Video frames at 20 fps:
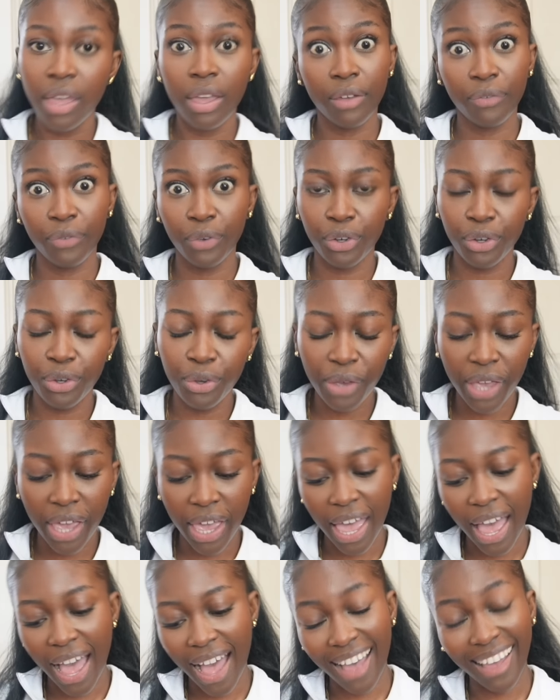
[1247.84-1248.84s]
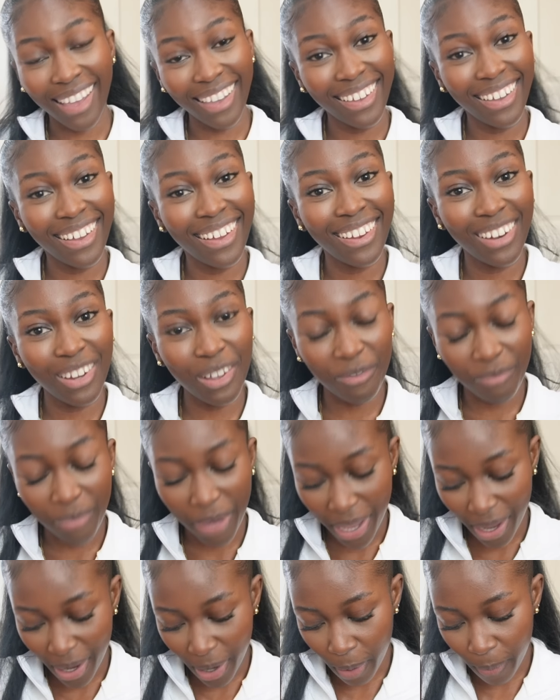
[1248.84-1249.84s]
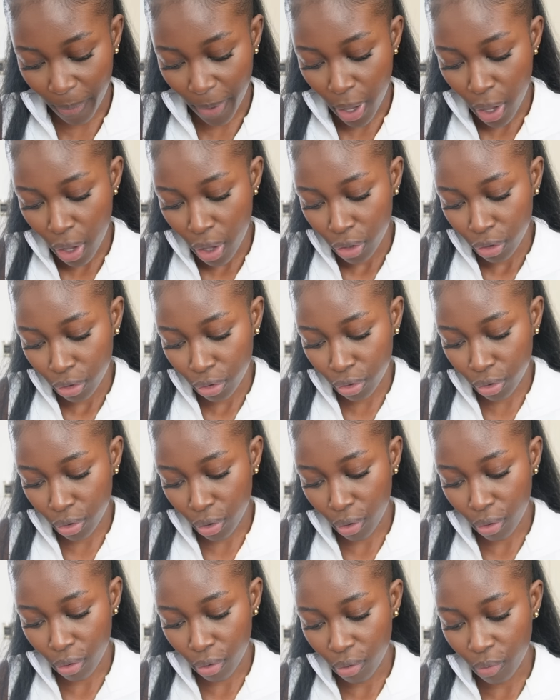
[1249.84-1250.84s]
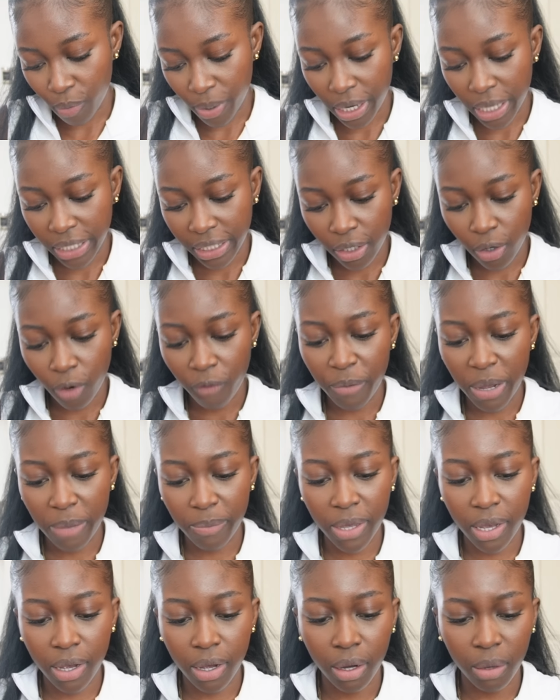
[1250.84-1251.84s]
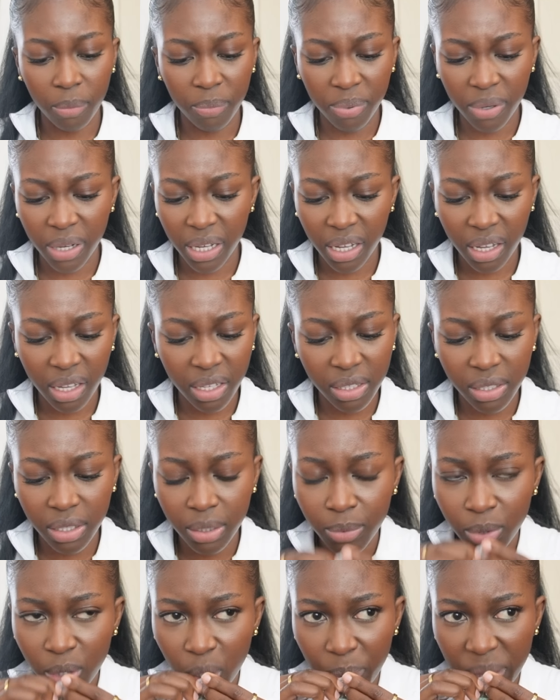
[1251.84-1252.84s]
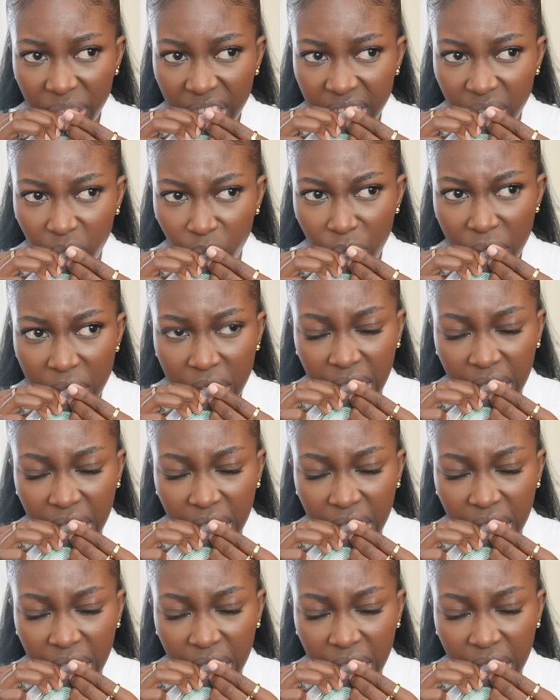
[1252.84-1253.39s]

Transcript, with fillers: If you're new here, hi, I love makeup. So when I take off my makeup, I can't seem to open this up.